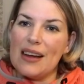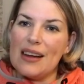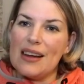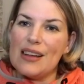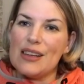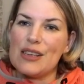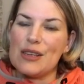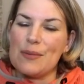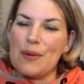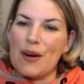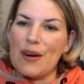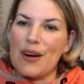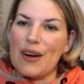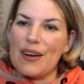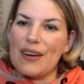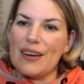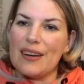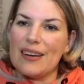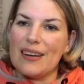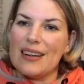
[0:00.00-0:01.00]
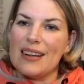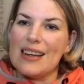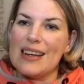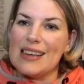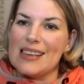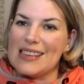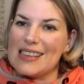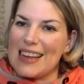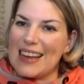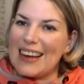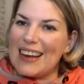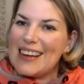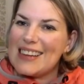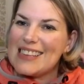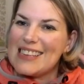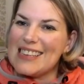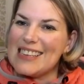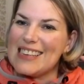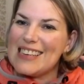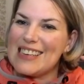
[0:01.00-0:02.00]
tomorrow. Stay classy,
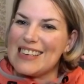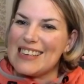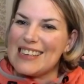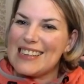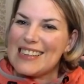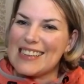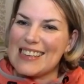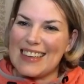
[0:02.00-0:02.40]
stitches.